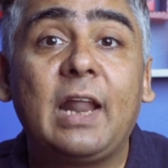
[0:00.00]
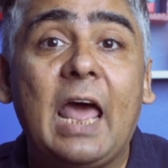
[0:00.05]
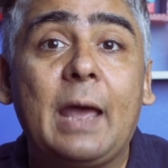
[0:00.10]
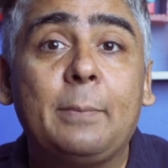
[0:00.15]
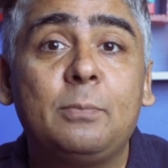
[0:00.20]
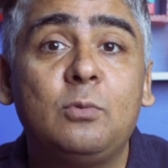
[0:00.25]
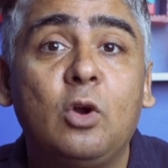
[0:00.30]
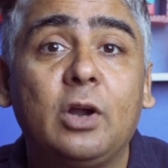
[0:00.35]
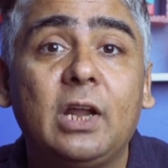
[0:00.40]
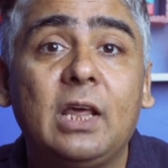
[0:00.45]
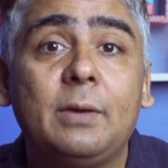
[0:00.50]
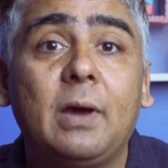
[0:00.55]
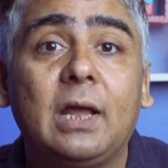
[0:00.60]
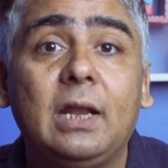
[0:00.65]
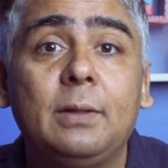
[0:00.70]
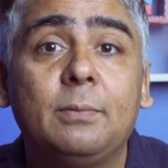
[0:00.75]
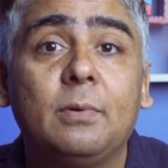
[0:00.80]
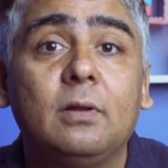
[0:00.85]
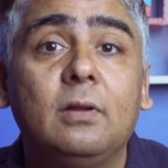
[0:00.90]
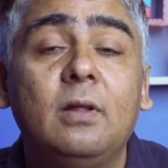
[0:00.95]
app not
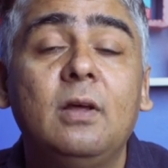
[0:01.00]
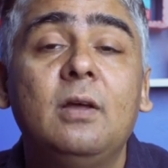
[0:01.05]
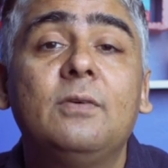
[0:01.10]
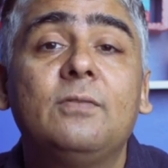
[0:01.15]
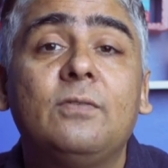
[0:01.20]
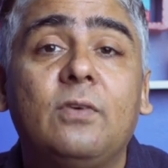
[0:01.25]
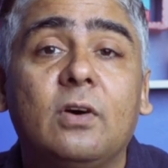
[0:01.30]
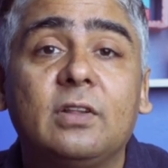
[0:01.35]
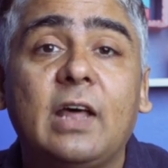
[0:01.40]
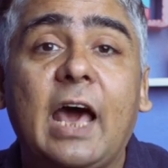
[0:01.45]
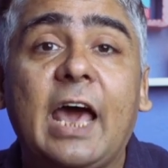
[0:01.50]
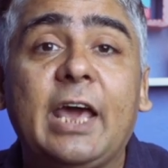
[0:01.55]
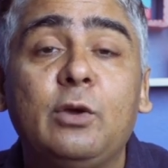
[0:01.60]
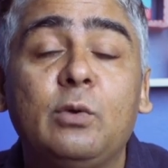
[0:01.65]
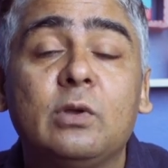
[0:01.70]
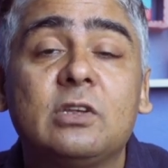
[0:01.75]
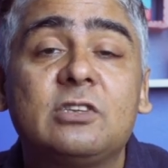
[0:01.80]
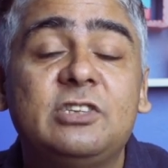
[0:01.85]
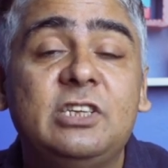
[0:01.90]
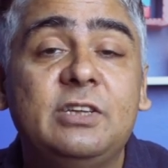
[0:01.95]
available for the
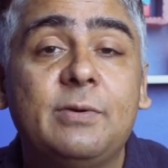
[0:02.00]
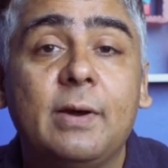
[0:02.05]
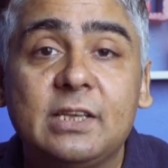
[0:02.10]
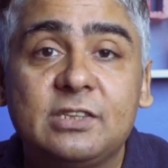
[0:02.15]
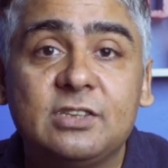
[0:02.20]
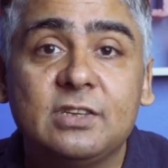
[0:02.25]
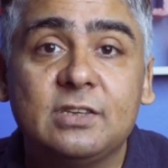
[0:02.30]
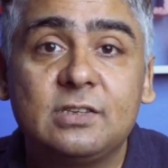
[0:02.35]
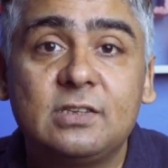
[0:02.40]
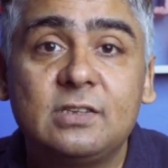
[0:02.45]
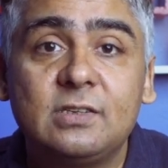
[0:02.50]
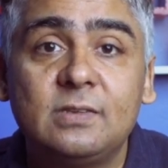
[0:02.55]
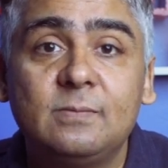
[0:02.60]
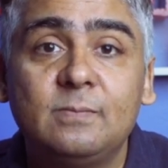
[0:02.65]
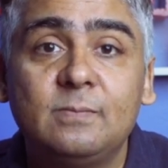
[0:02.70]
iOS devices.